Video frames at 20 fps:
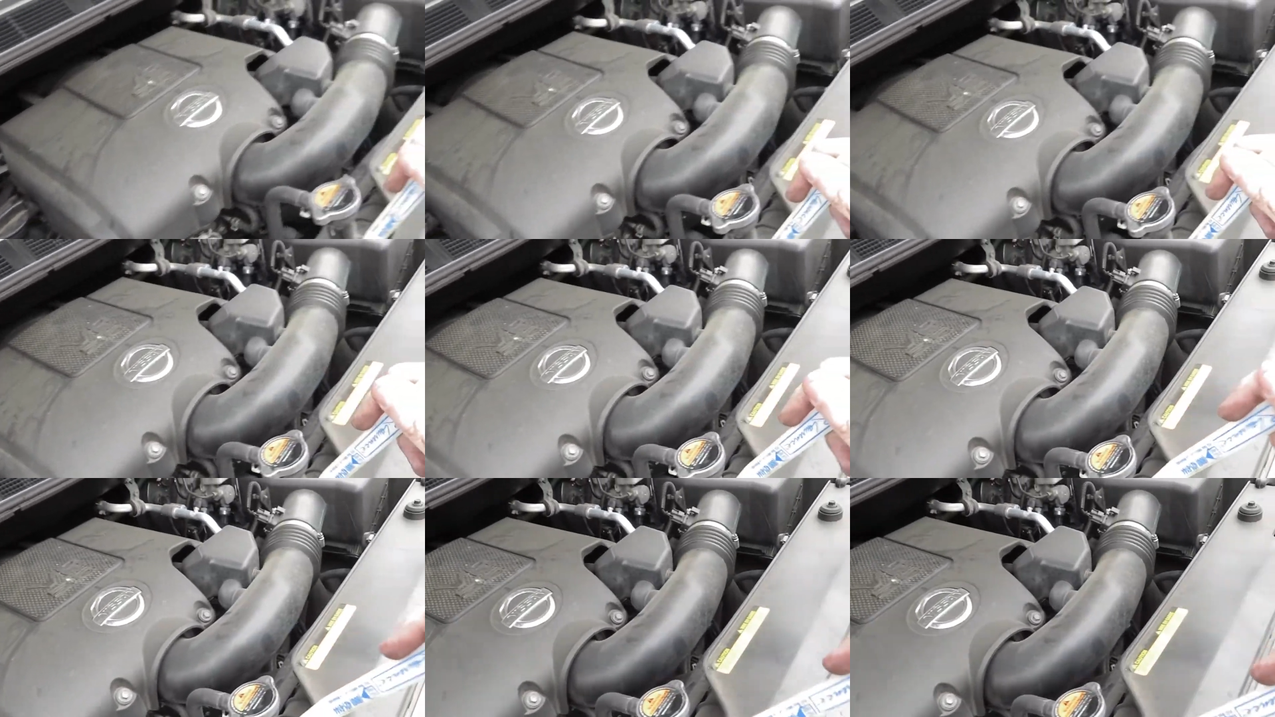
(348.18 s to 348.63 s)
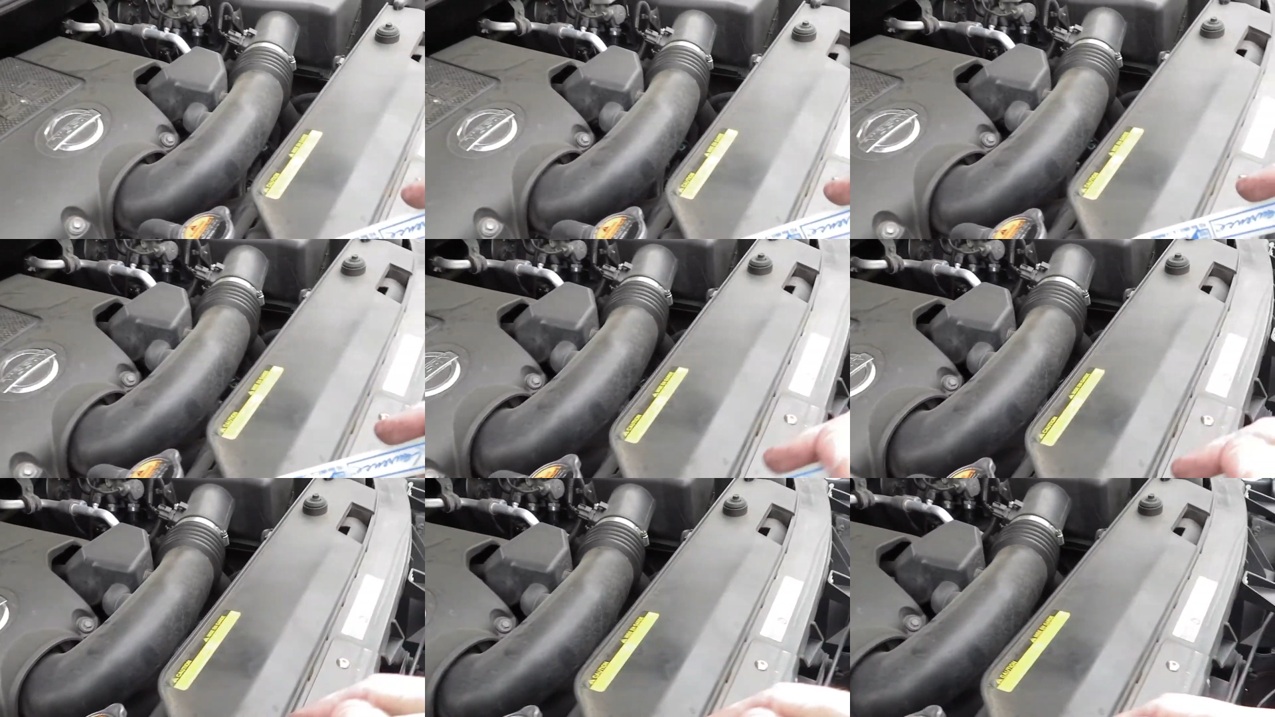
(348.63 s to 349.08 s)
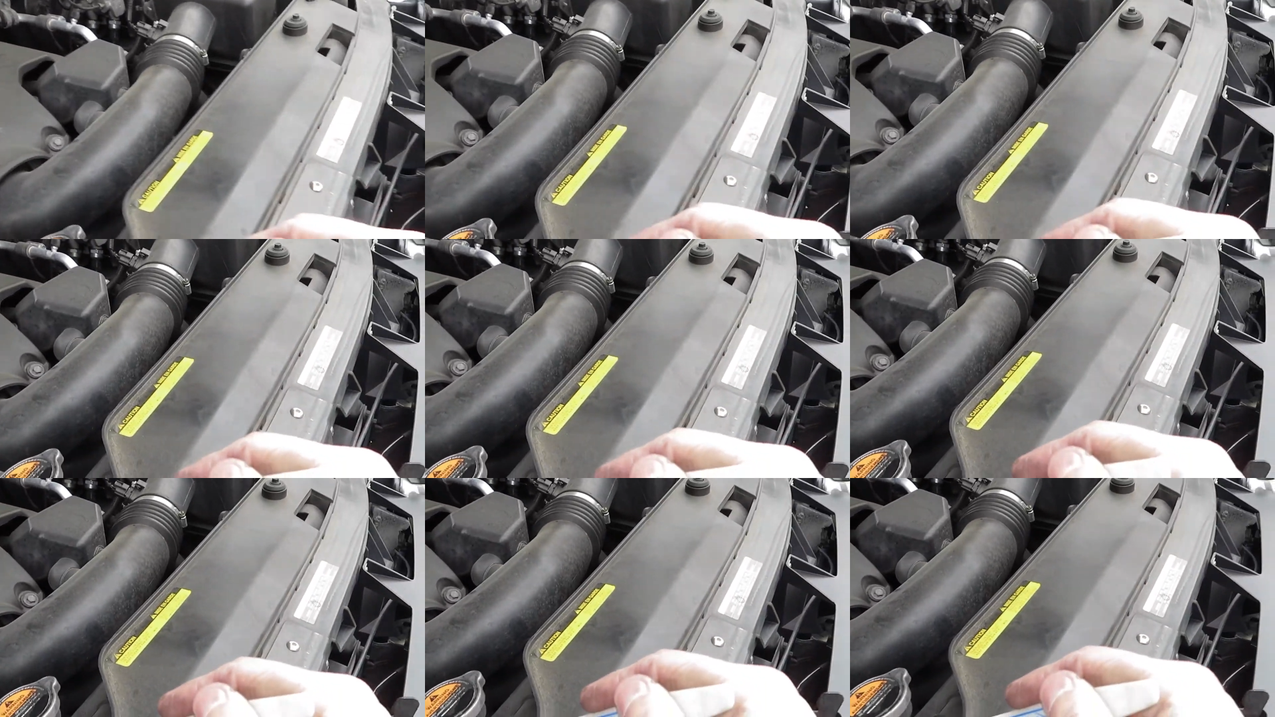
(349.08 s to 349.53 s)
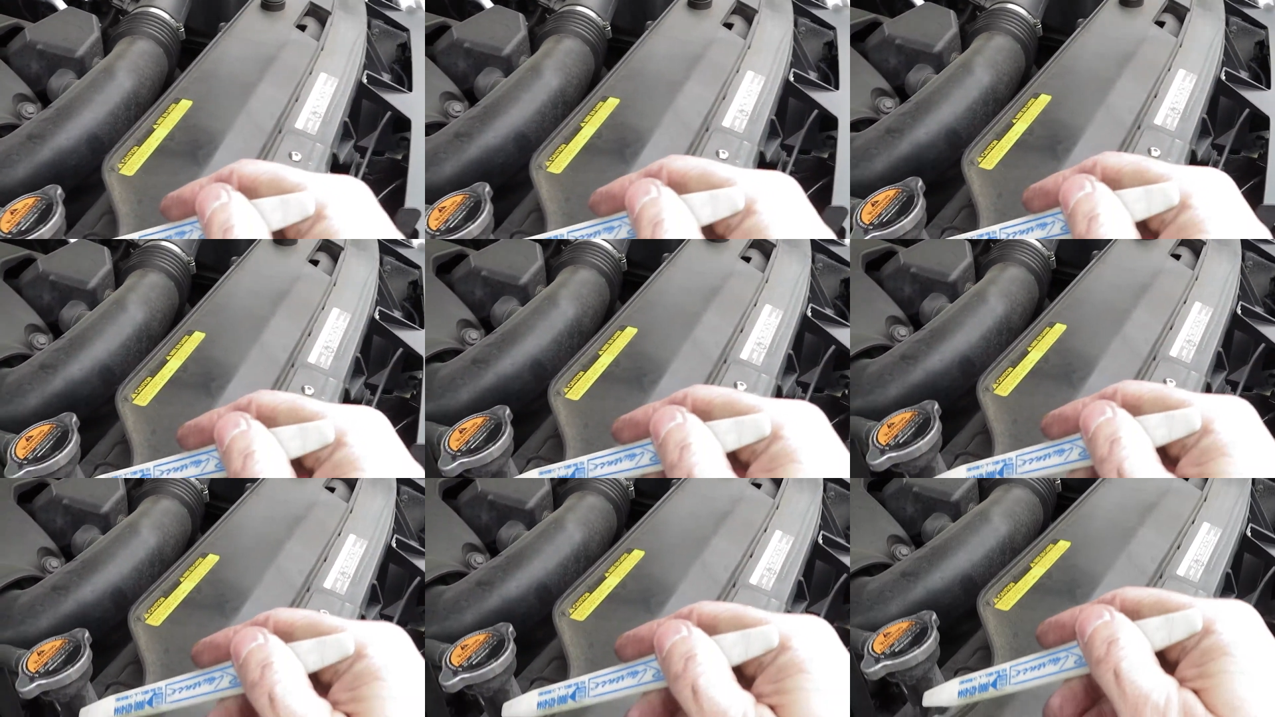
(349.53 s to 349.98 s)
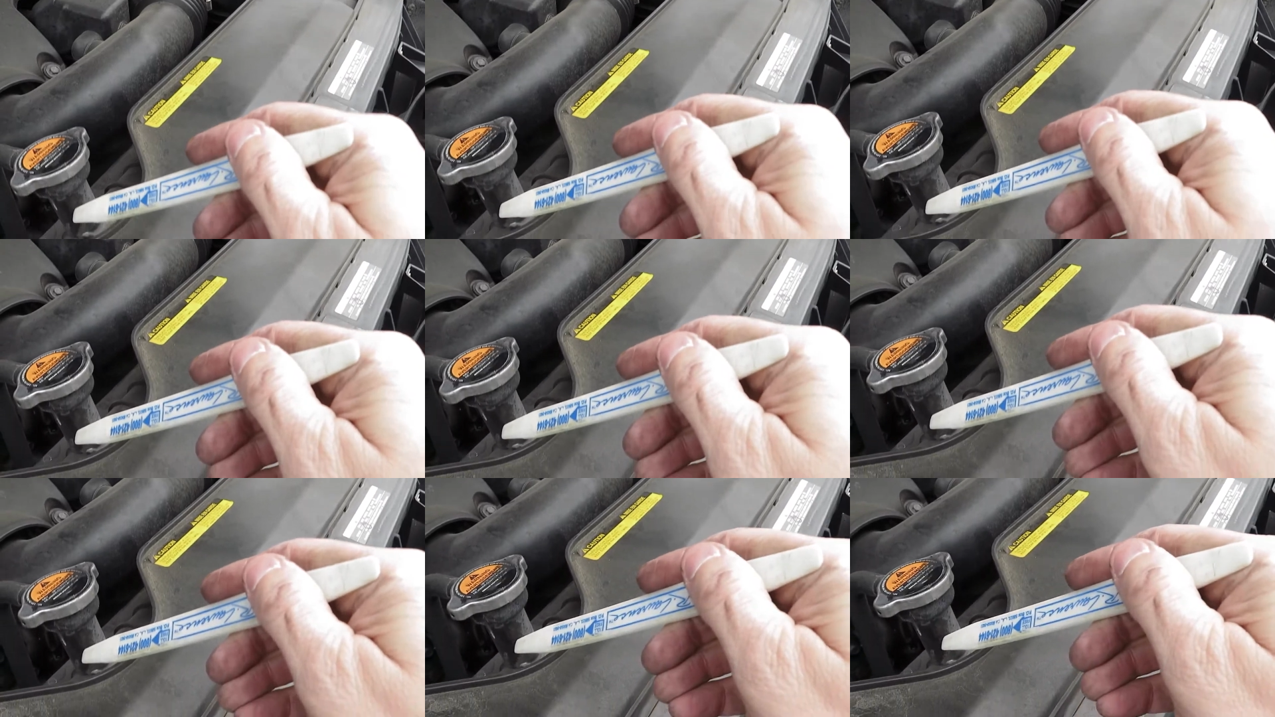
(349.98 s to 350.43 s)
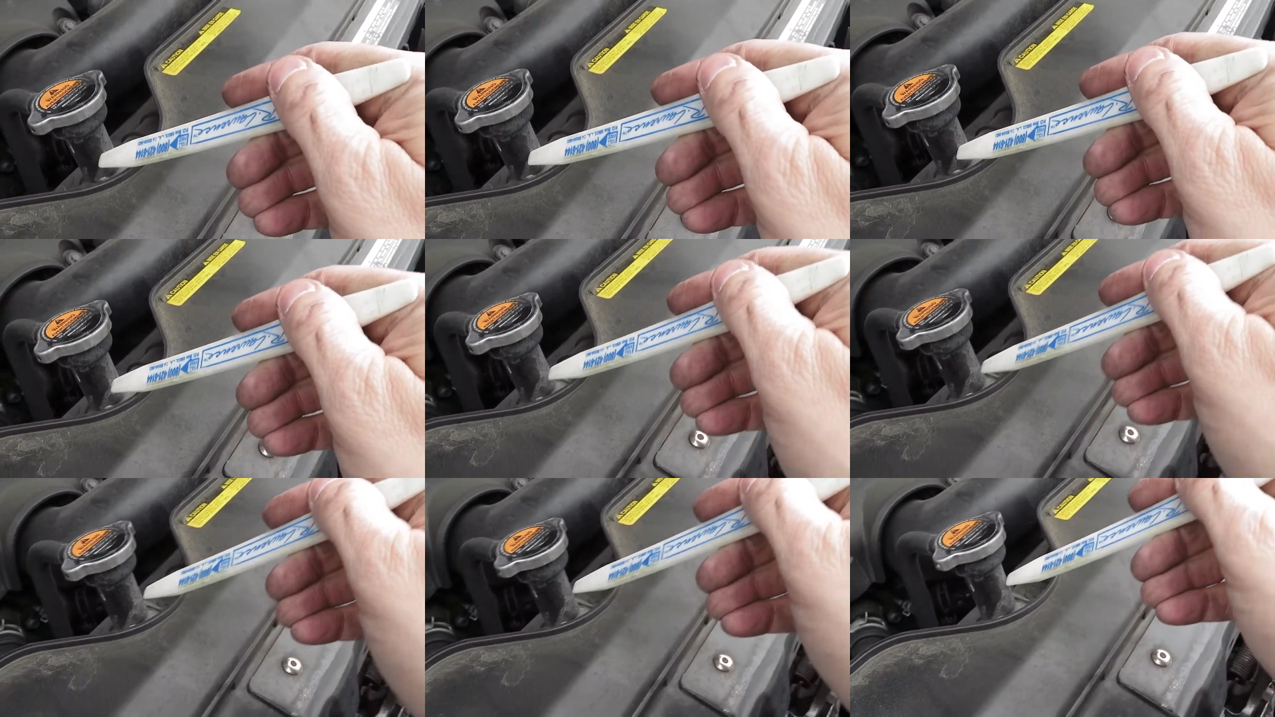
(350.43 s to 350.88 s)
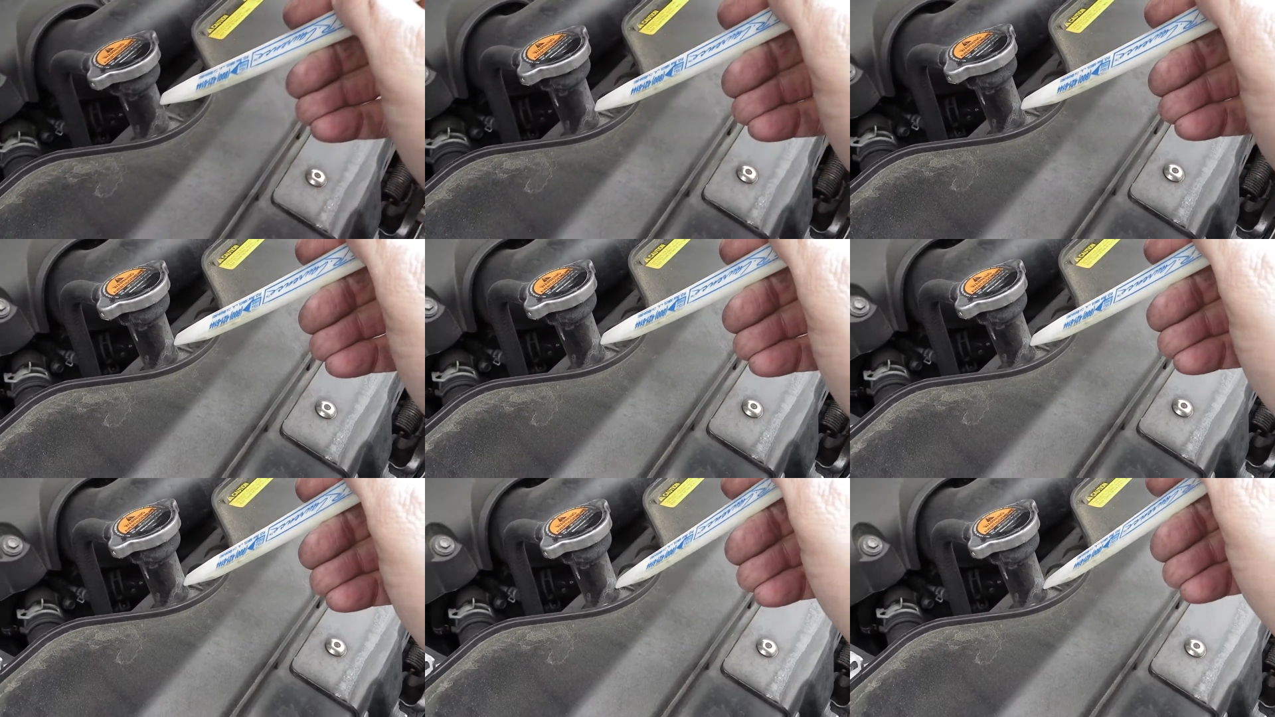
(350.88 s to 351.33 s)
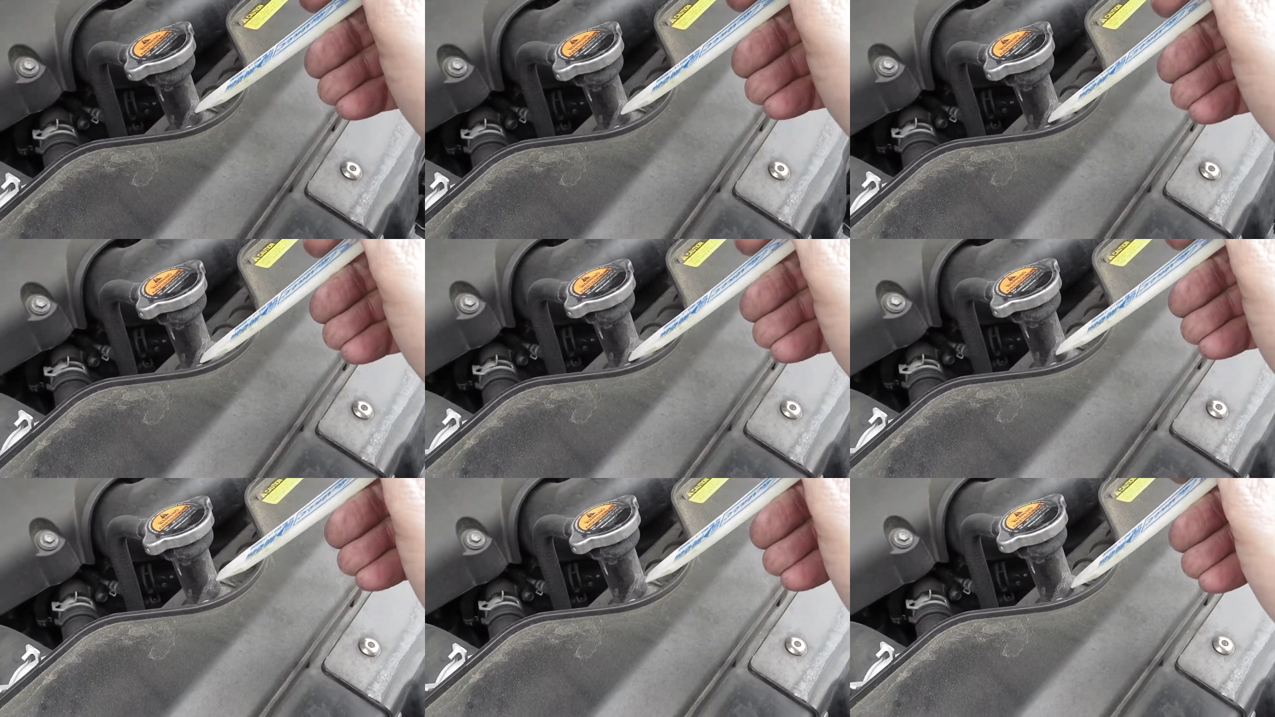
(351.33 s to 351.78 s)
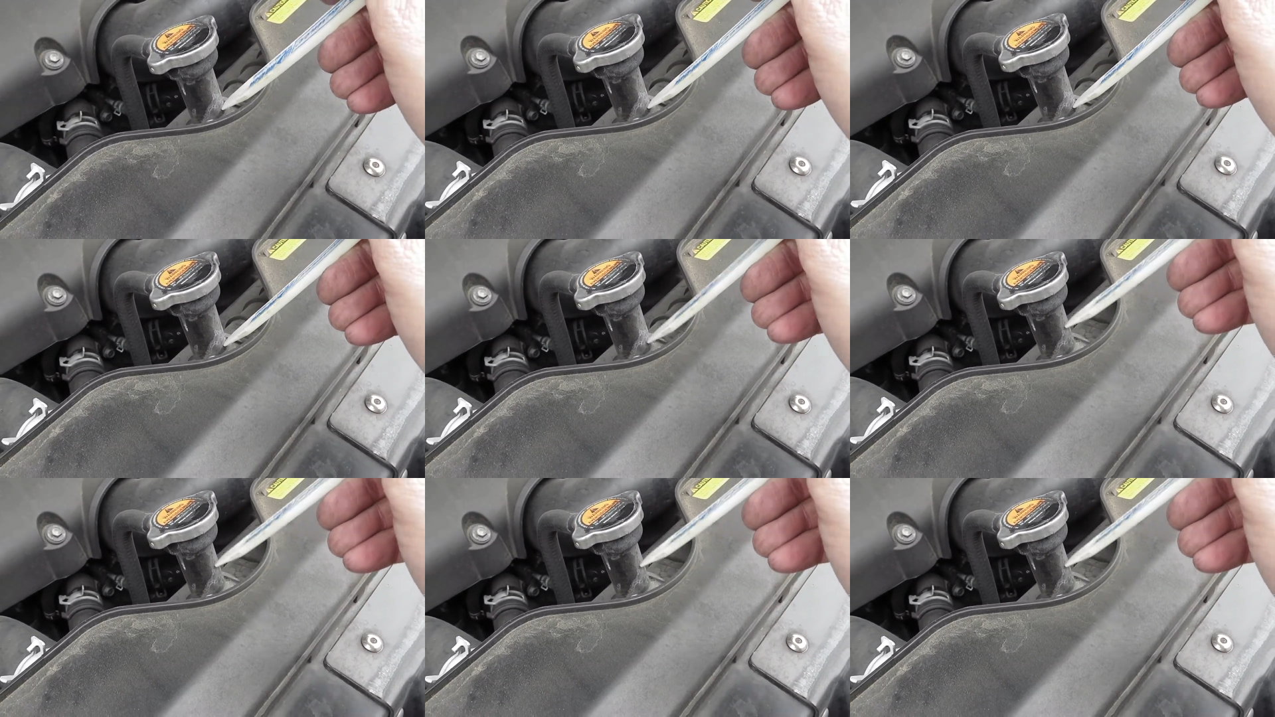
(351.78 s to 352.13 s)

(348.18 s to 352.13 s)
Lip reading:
No face is visible, so there are no lips to read.